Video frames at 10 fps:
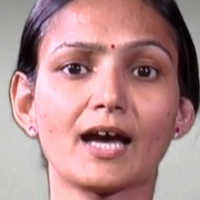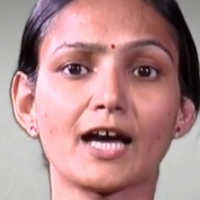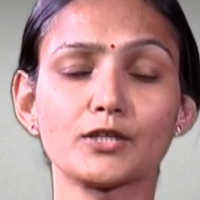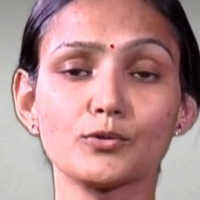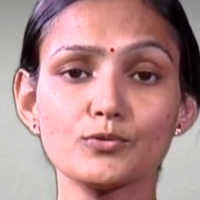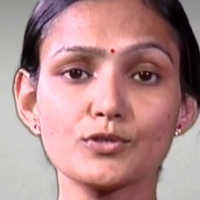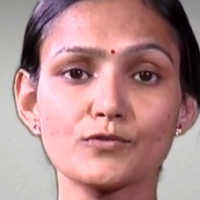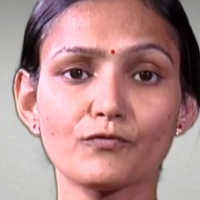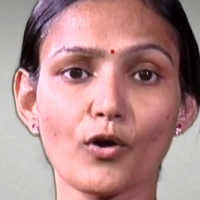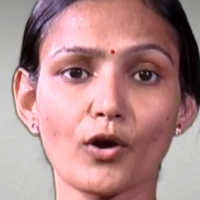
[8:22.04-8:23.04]
and used
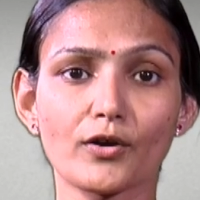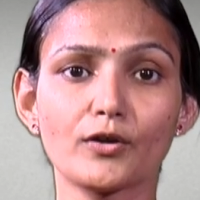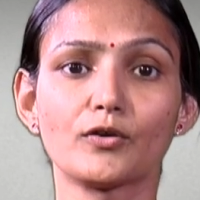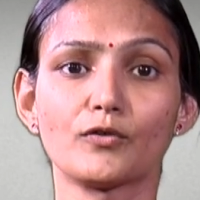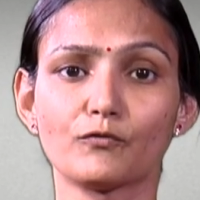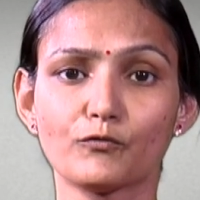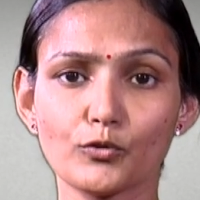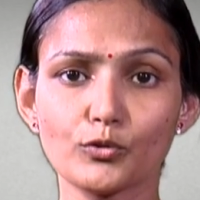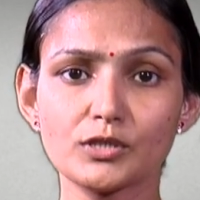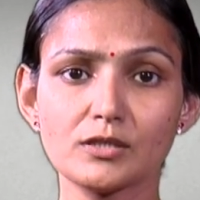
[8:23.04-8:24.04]
for
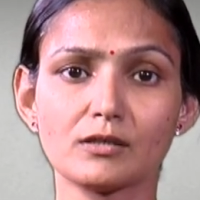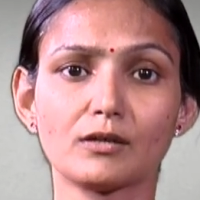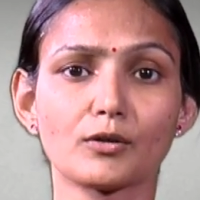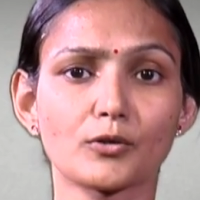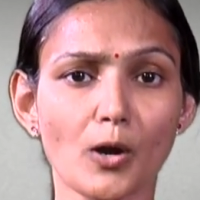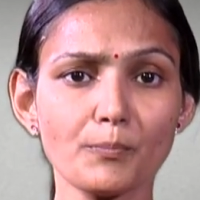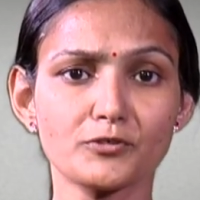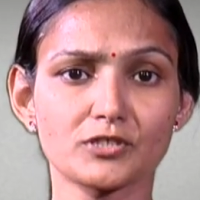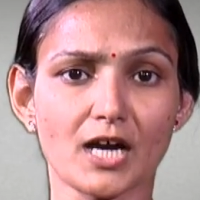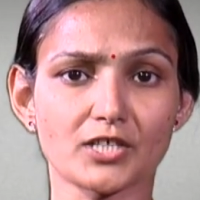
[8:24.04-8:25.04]
food crop
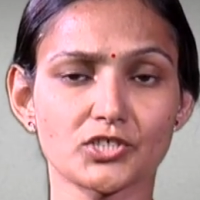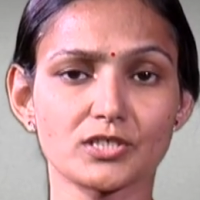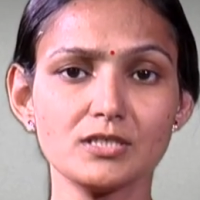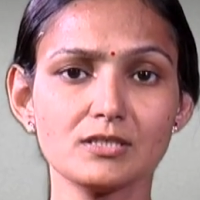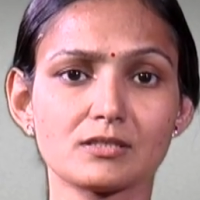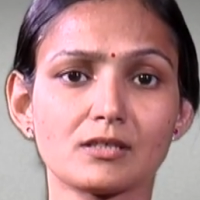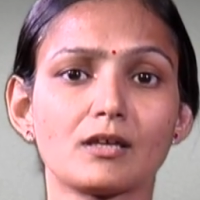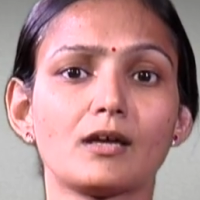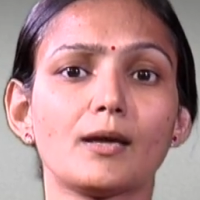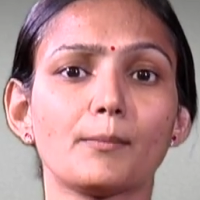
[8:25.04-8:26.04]
production,
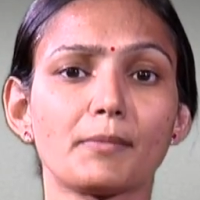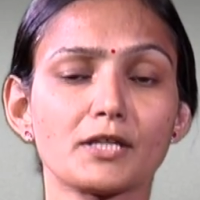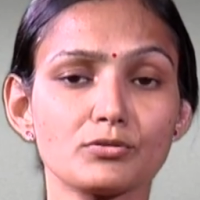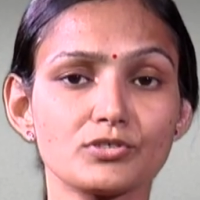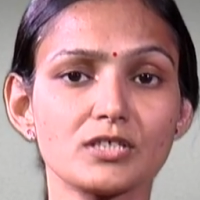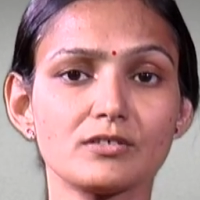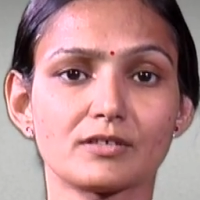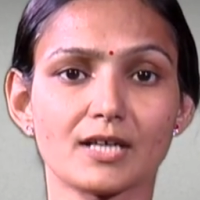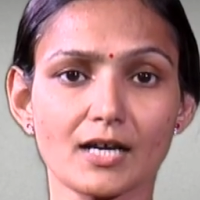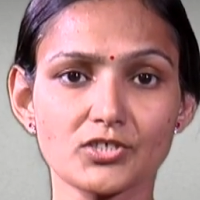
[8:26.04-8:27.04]
pathogen
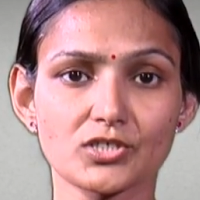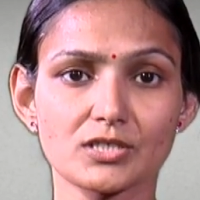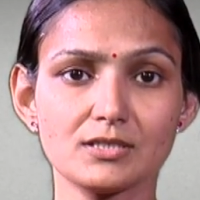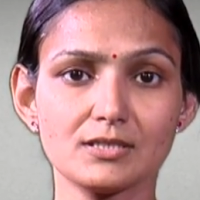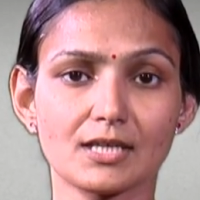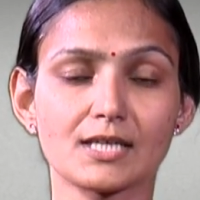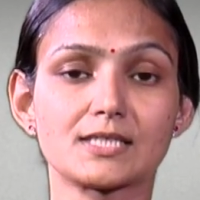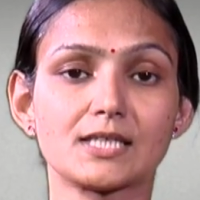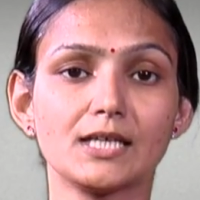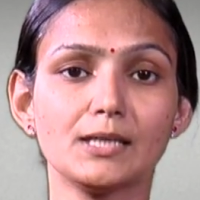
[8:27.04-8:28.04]
reduction
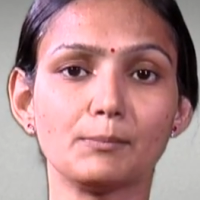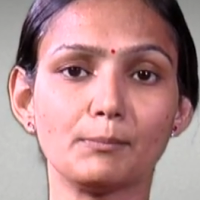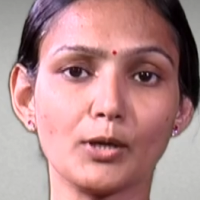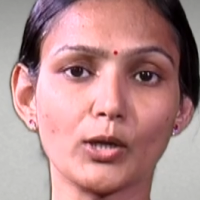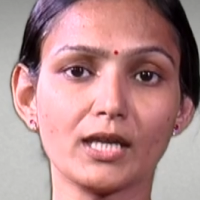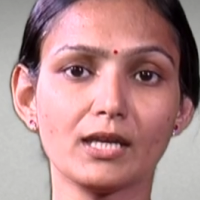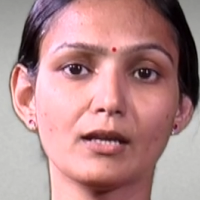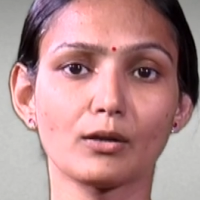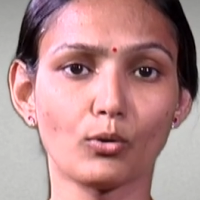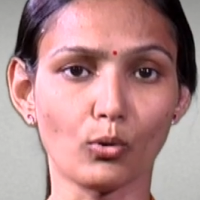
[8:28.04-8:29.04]
is the main
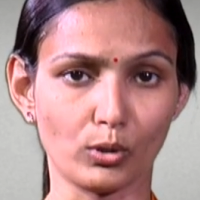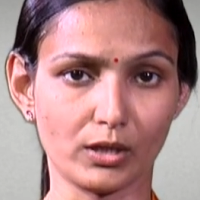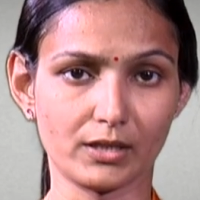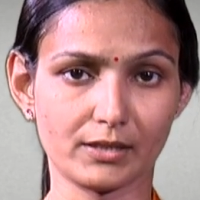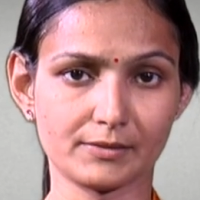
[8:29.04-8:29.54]
goal.